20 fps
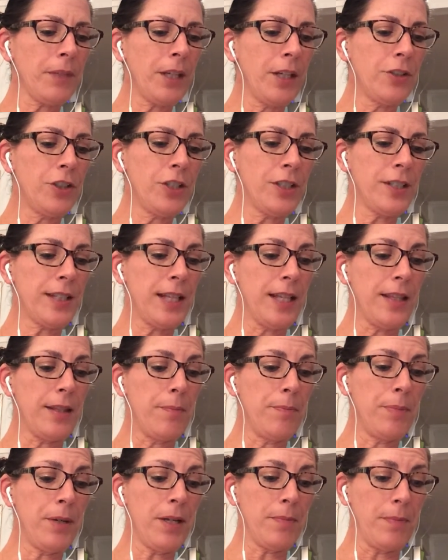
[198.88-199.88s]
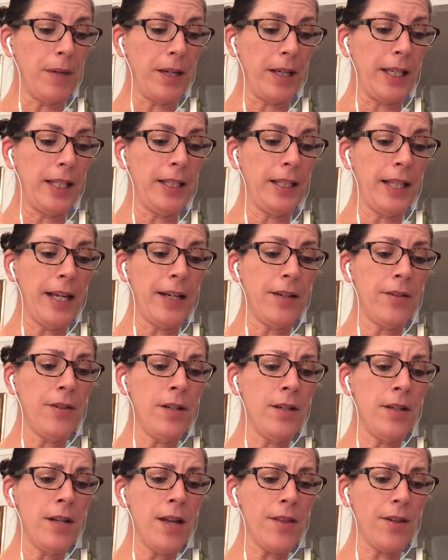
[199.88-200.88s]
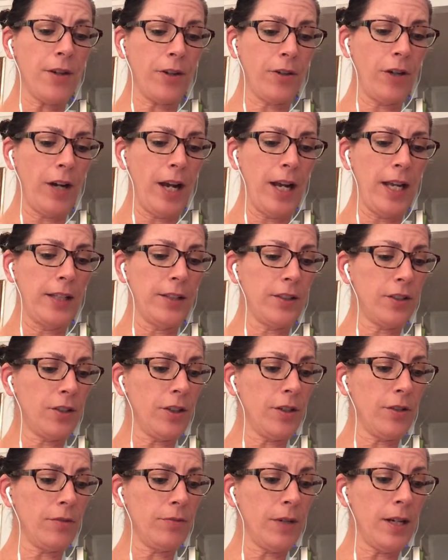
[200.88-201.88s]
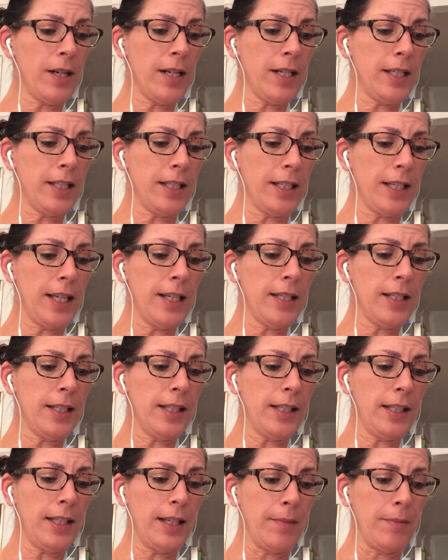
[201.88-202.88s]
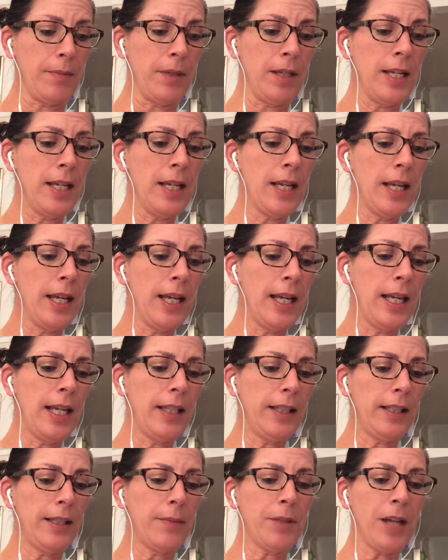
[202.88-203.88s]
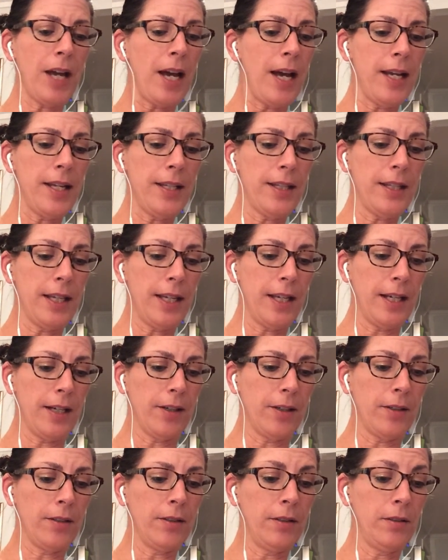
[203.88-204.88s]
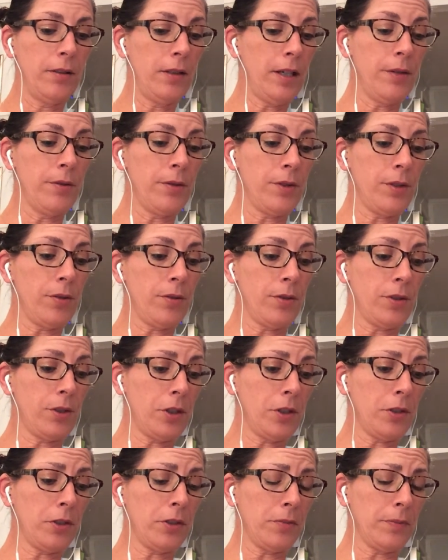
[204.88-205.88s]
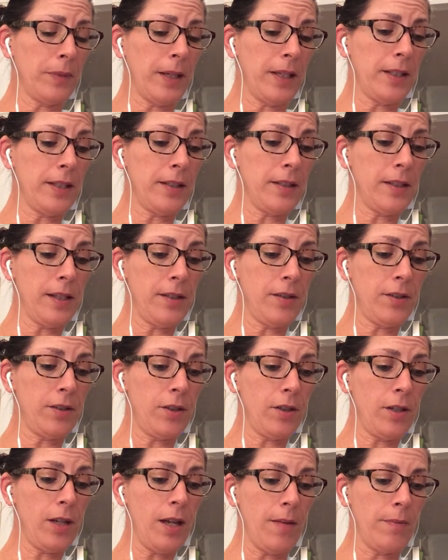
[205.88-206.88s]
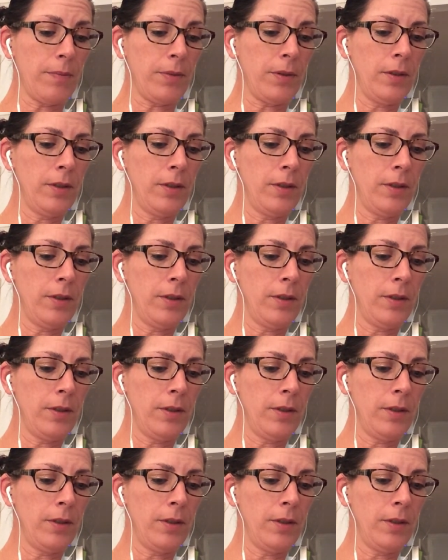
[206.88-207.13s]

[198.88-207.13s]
Just then the big monkey let out another cry and started running to the end of the limb. He leaped high in the air. I was so startled by this I stood up.